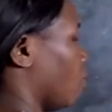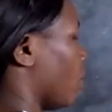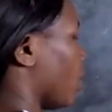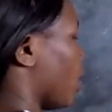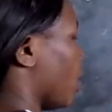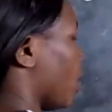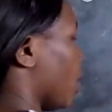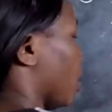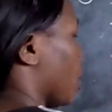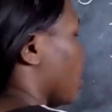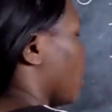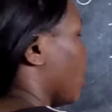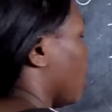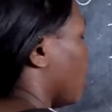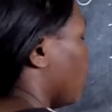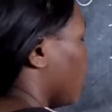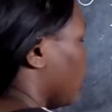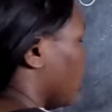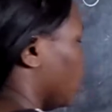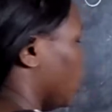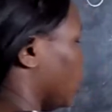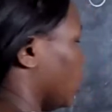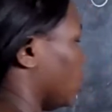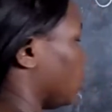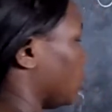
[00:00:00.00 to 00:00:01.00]

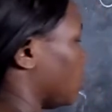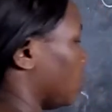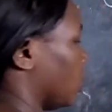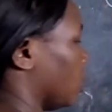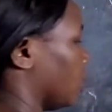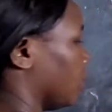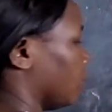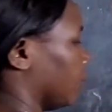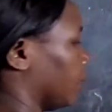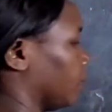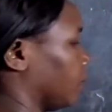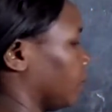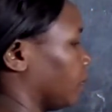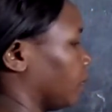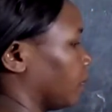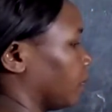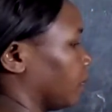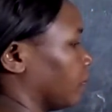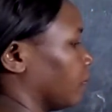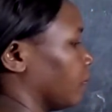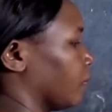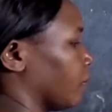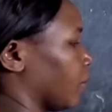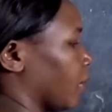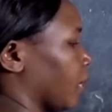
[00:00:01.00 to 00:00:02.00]
A is
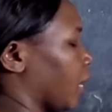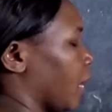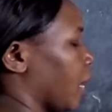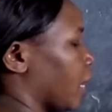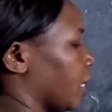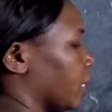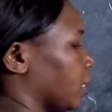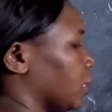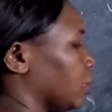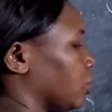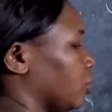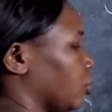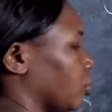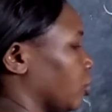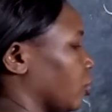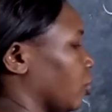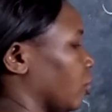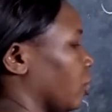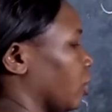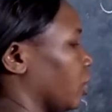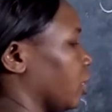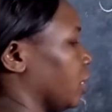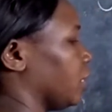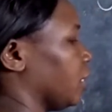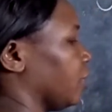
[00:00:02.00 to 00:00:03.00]

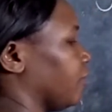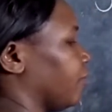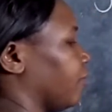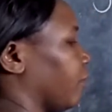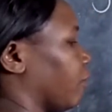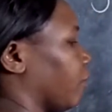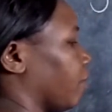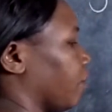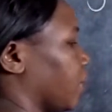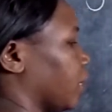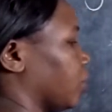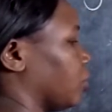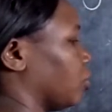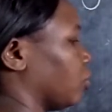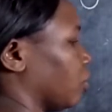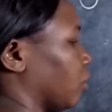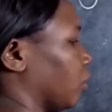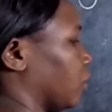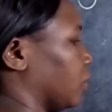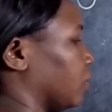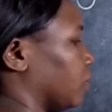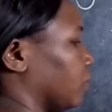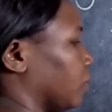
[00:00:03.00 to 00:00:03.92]
additional information.